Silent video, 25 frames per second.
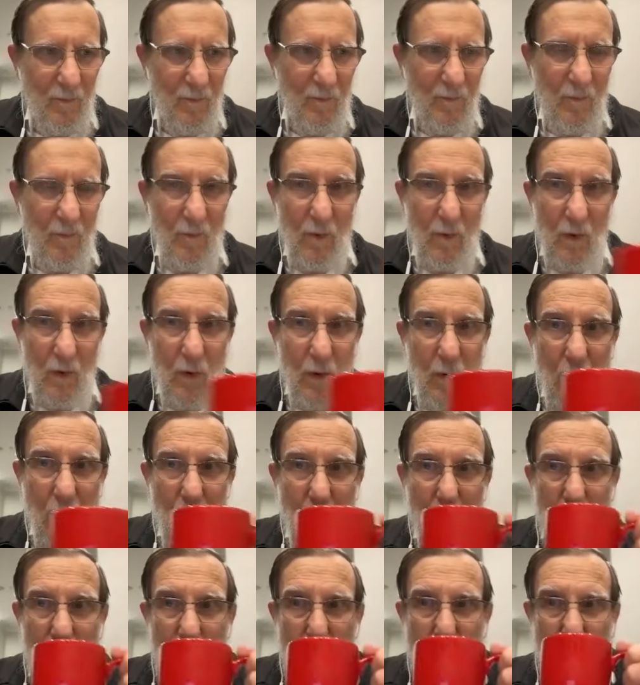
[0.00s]
in
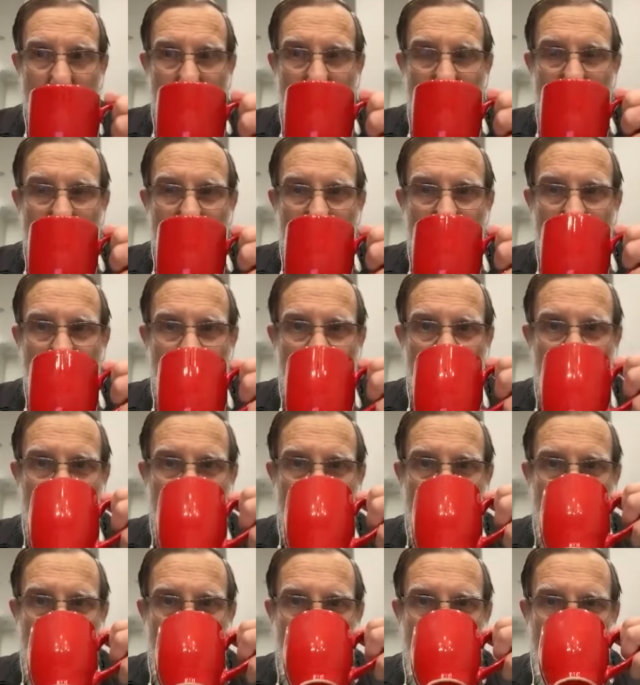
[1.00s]
if you want to connect
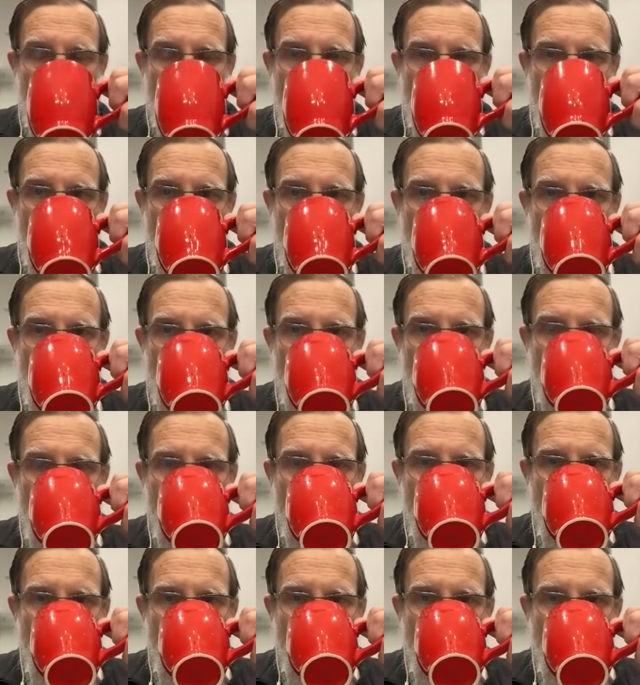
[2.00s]
with the
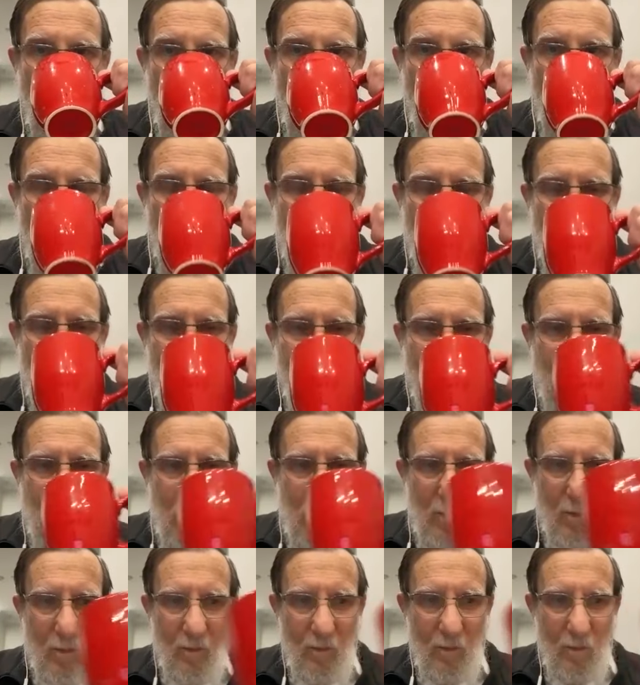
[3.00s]
Rebbe,
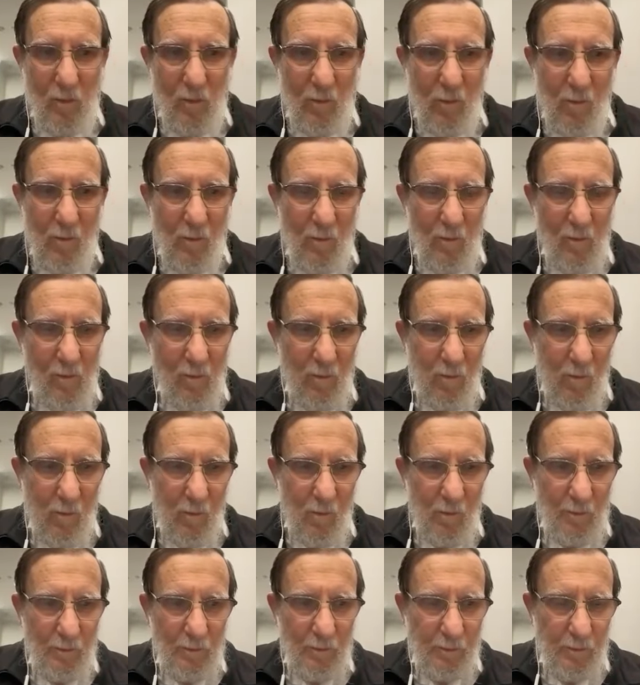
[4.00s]
um,
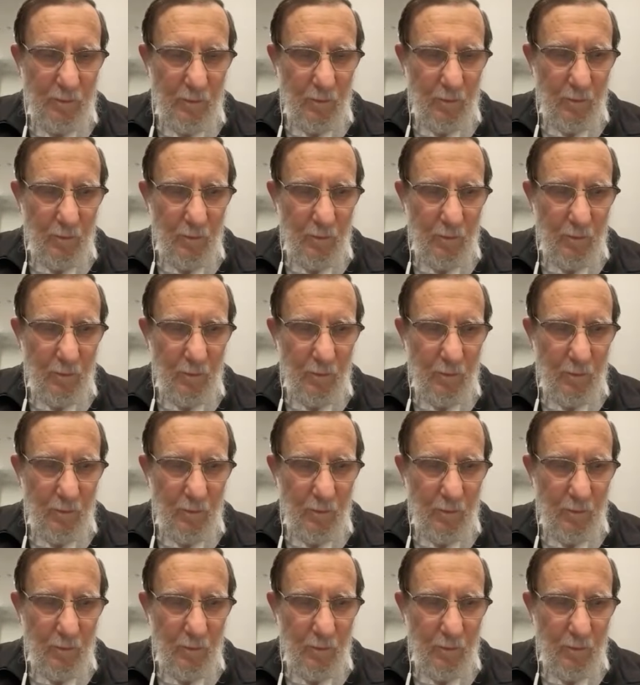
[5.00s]
whatever